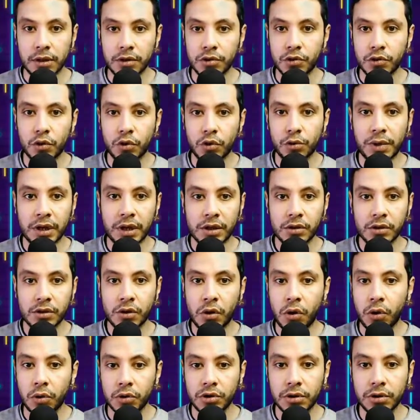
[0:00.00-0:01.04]
Zorba's
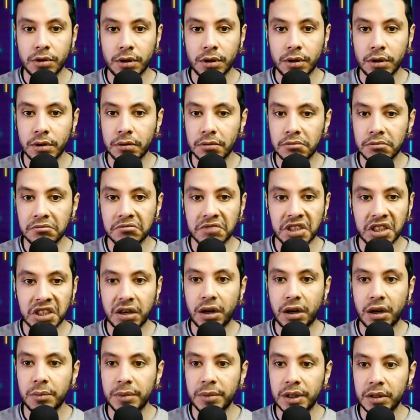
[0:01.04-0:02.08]
hostel. There
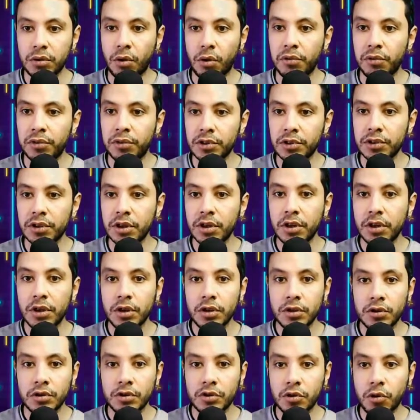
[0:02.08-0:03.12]
are many offers.
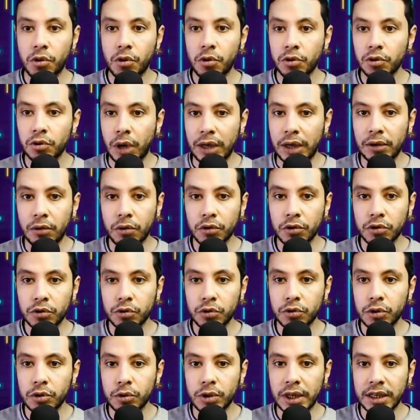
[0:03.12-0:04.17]
So, and also
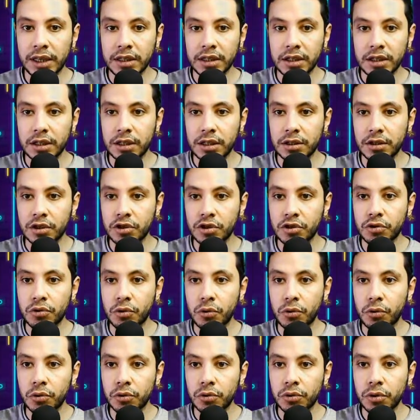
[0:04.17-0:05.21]
you can see the
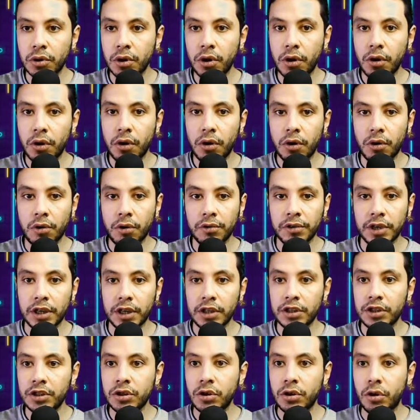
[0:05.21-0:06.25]
score of
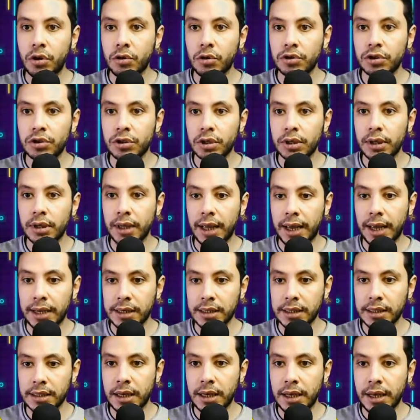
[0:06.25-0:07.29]
each hostel
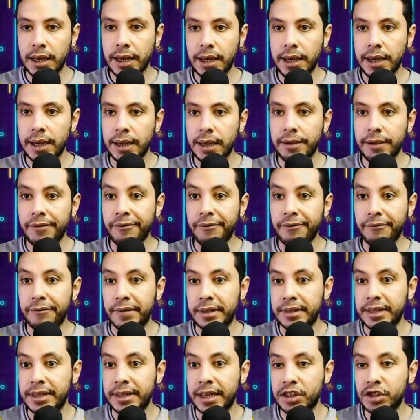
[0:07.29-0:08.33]
as
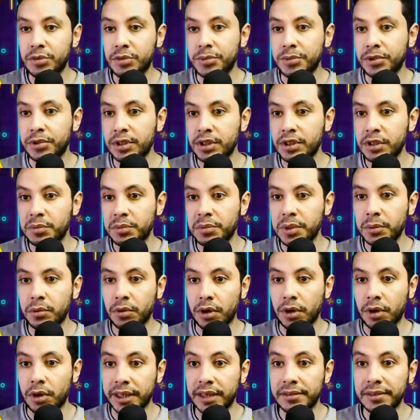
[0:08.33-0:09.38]
the experience people
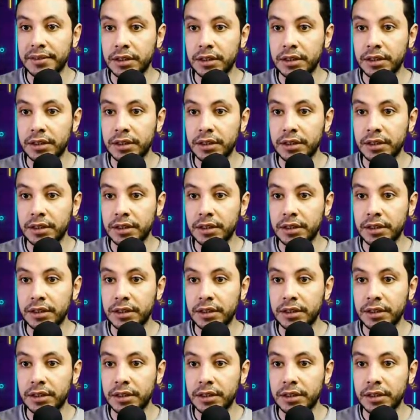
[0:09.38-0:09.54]
are giving